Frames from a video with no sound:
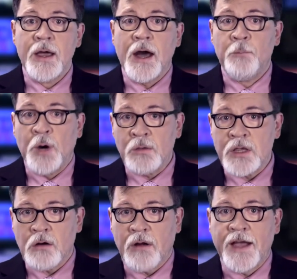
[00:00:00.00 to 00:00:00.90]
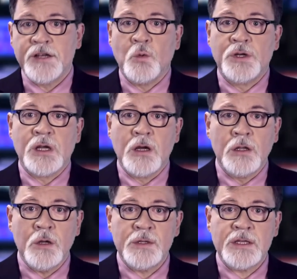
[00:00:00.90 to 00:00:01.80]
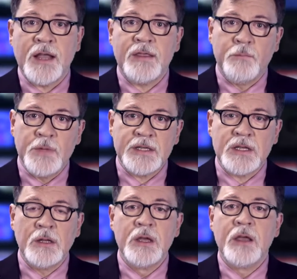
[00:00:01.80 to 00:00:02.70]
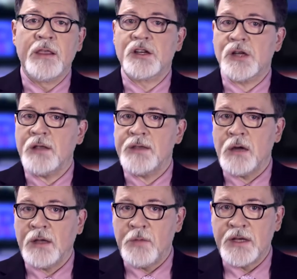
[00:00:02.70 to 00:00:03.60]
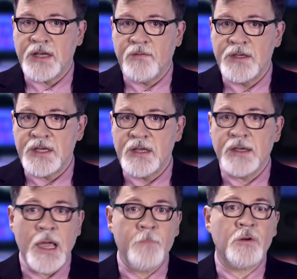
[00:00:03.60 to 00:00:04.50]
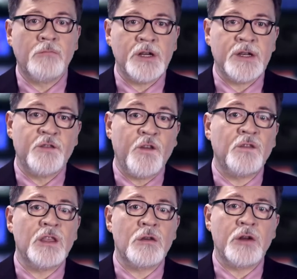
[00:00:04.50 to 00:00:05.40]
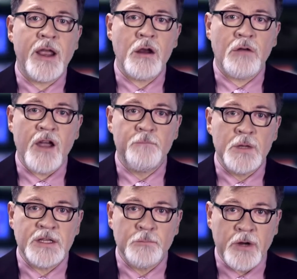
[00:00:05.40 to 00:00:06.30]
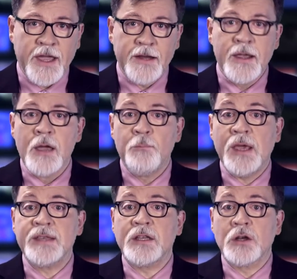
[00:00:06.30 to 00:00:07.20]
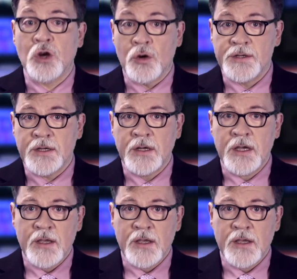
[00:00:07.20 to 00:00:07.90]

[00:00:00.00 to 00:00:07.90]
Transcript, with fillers: about the crash, which concludes that the missile that shot down MH 17 came from Russia's 53rd Aircraft Missile Brigade based in Kursk.